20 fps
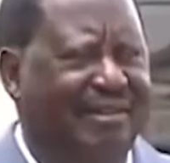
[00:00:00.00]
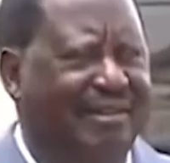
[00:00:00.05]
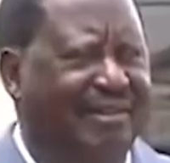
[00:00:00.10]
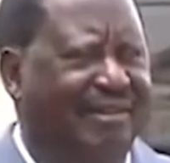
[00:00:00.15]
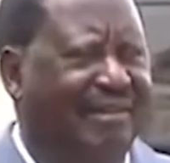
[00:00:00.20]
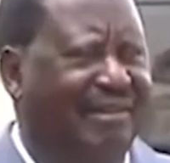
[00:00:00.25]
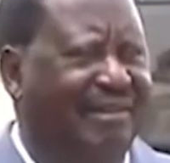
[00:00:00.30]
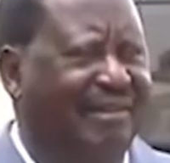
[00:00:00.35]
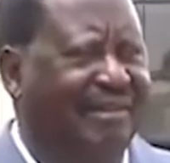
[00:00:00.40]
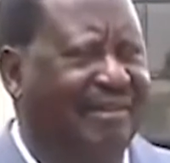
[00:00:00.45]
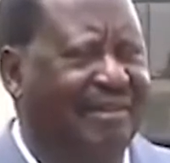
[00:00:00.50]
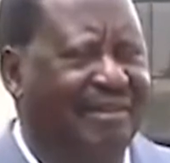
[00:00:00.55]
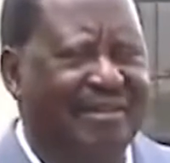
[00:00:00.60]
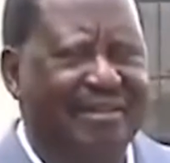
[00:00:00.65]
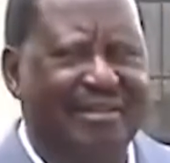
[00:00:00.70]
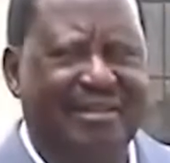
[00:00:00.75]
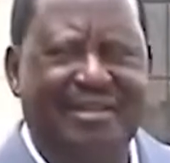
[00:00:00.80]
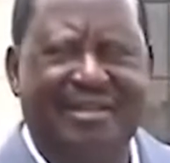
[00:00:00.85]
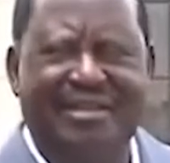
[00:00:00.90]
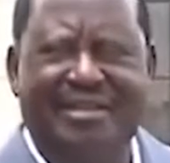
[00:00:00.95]

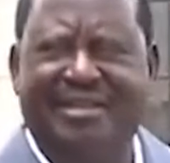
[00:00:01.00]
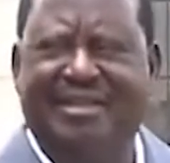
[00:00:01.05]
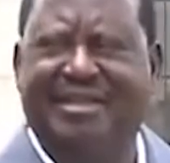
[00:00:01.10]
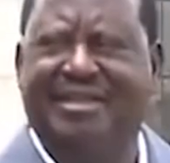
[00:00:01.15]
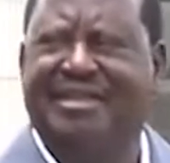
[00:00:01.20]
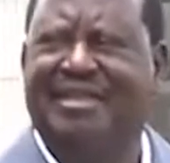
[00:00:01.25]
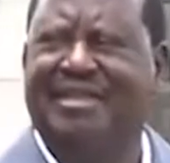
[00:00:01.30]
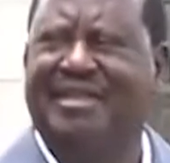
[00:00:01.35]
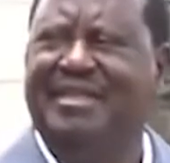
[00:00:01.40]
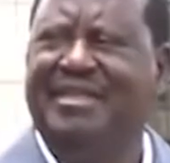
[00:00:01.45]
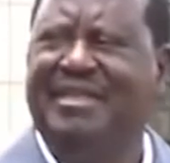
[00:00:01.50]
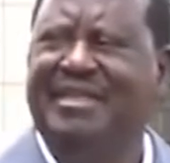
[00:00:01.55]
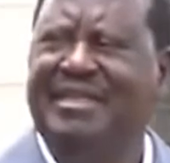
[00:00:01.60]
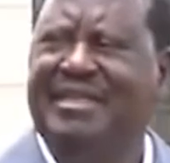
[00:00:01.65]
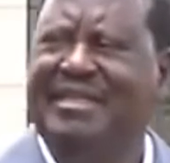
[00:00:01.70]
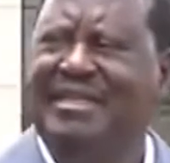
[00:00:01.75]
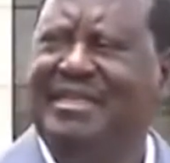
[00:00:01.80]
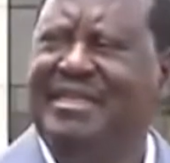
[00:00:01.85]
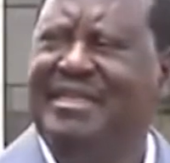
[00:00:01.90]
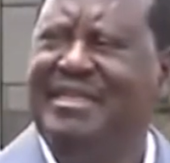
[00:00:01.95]

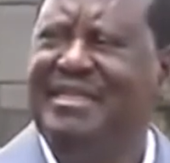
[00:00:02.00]
(no one is talking)